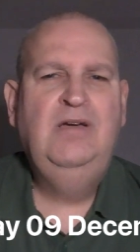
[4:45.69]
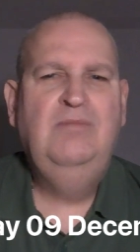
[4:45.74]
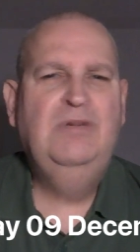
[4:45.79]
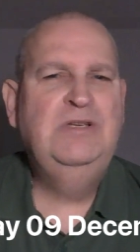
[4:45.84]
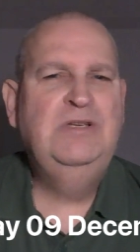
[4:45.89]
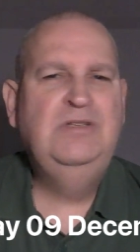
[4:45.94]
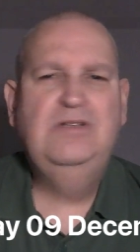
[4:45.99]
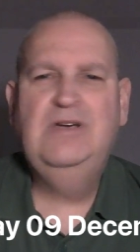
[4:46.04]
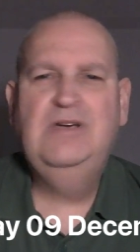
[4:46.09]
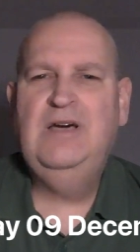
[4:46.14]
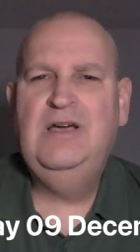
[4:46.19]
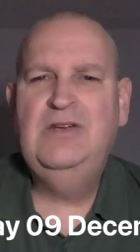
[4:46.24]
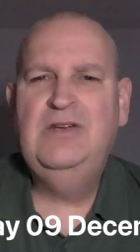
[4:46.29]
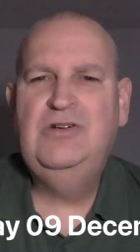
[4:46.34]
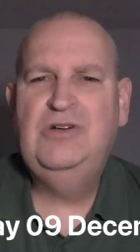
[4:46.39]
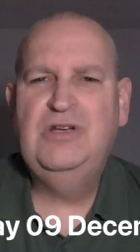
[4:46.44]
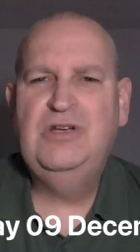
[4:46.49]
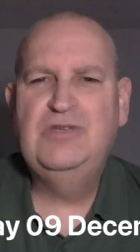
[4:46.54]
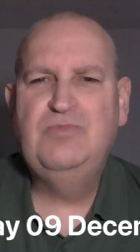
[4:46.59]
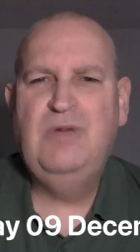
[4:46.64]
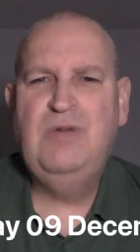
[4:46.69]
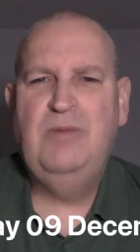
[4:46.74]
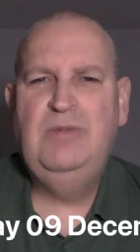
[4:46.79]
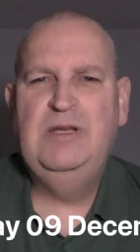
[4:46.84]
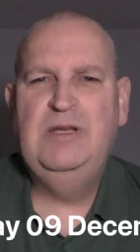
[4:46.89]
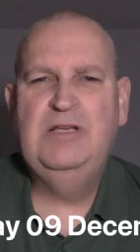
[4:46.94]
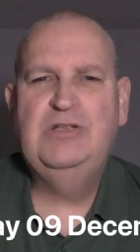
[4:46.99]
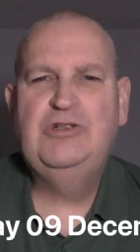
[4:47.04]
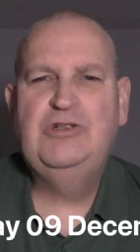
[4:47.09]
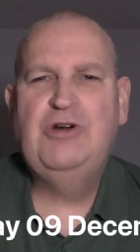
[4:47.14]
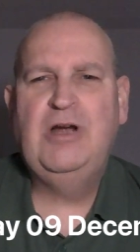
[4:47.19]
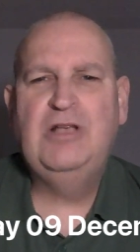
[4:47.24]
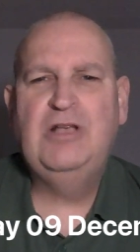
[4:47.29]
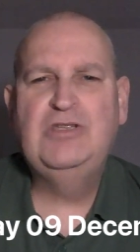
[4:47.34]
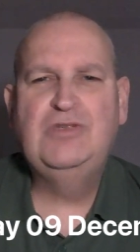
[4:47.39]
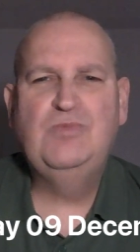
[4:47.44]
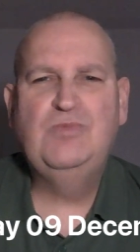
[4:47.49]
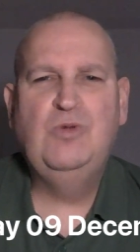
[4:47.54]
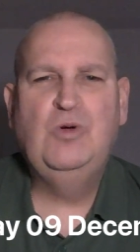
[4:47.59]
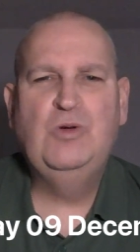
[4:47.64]
But you can't trust public
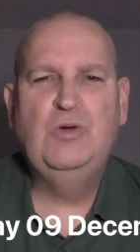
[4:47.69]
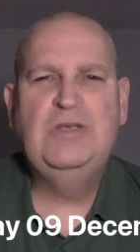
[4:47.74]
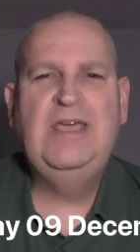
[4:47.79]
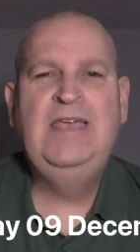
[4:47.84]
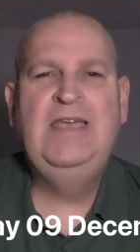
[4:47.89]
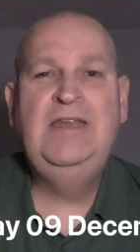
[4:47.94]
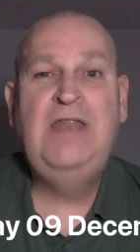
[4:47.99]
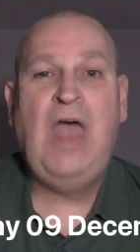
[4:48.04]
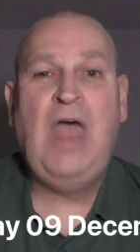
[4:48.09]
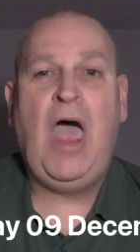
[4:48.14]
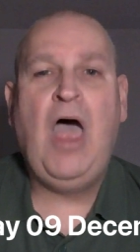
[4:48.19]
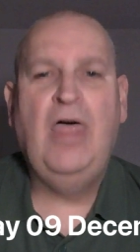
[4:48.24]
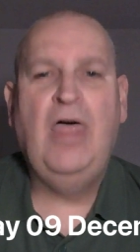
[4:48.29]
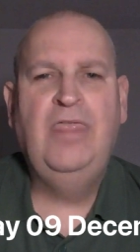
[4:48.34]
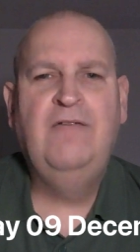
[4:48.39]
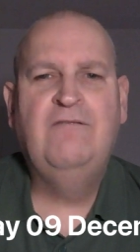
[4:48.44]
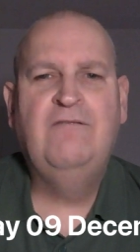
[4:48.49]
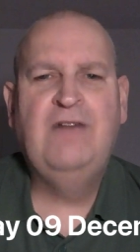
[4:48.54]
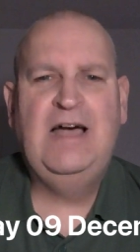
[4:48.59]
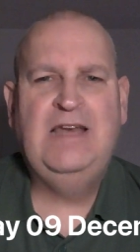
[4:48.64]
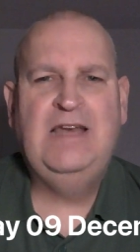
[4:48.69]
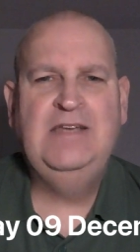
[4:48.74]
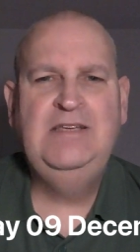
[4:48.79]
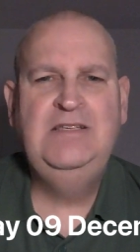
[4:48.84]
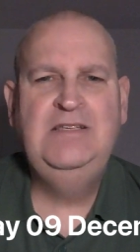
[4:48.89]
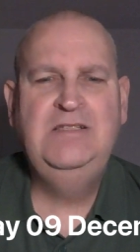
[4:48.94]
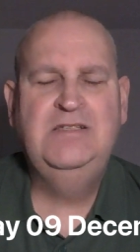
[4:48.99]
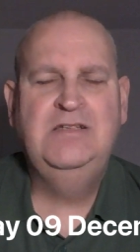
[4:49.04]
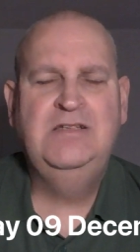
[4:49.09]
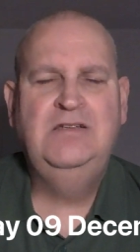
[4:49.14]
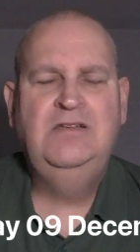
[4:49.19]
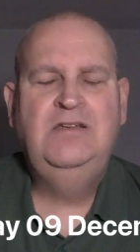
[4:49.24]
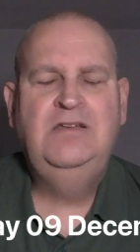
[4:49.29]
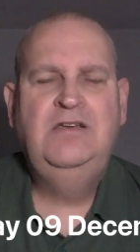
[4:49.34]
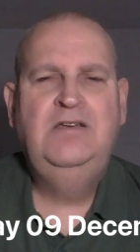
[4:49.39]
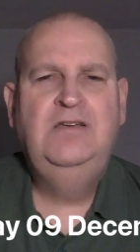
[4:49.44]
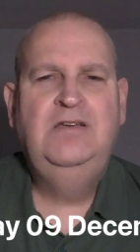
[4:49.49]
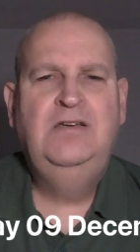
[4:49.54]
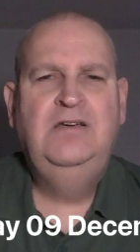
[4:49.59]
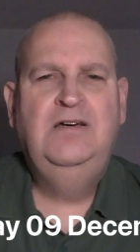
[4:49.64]
transport in the valleys,
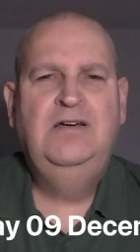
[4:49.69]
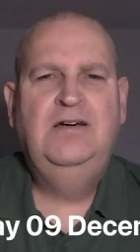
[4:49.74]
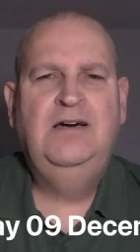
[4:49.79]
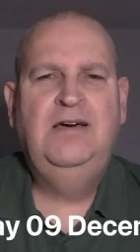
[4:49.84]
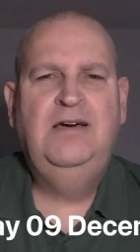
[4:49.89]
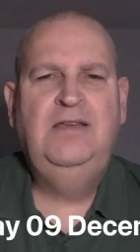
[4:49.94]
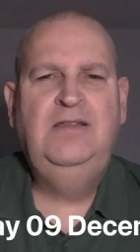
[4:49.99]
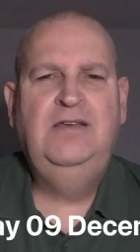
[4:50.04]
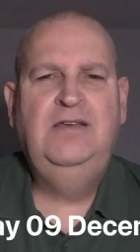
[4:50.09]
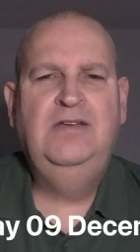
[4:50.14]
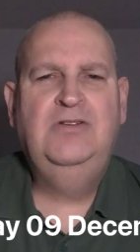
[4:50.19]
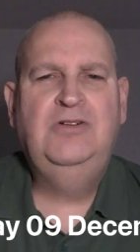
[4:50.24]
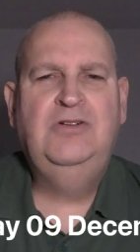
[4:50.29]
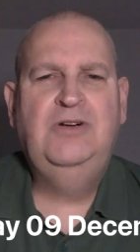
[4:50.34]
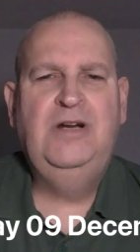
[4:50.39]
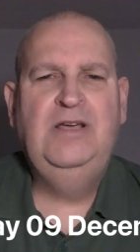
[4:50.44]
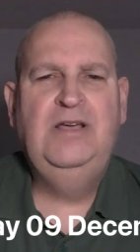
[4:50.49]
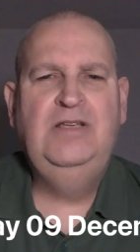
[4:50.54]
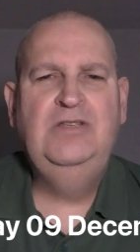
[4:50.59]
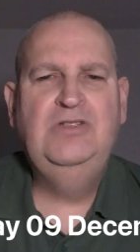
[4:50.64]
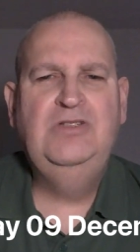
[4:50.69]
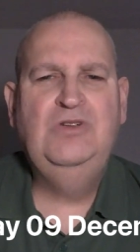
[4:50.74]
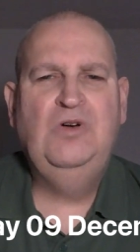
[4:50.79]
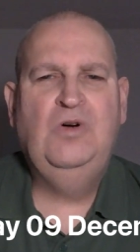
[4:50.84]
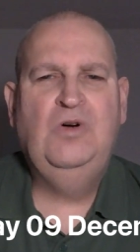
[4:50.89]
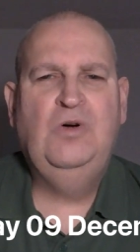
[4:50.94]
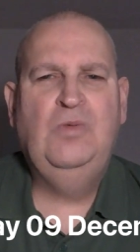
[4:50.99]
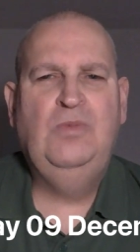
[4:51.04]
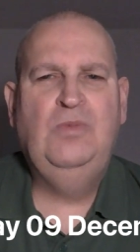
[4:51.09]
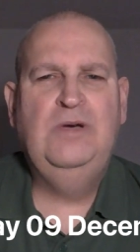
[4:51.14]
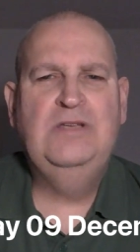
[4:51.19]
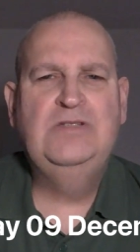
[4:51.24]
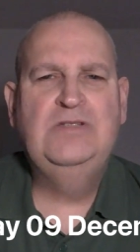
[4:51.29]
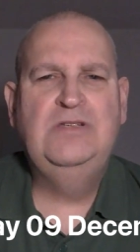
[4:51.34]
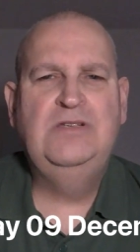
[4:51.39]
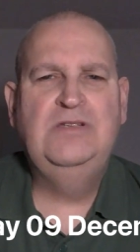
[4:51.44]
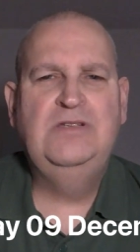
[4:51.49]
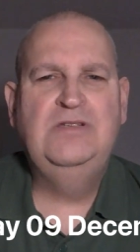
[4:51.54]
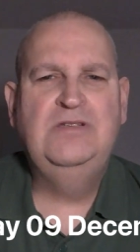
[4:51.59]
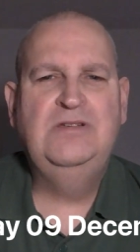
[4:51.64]
either trains or
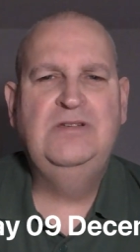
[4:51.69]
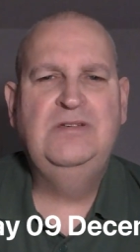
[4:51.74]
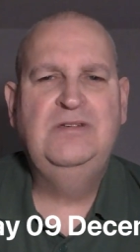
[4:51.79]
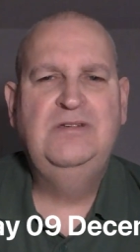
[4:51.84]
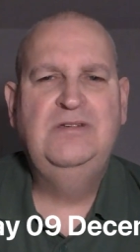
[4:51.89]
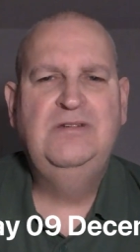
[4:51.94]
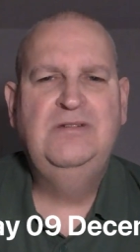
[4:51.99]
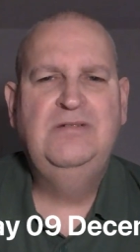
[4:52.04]
buses.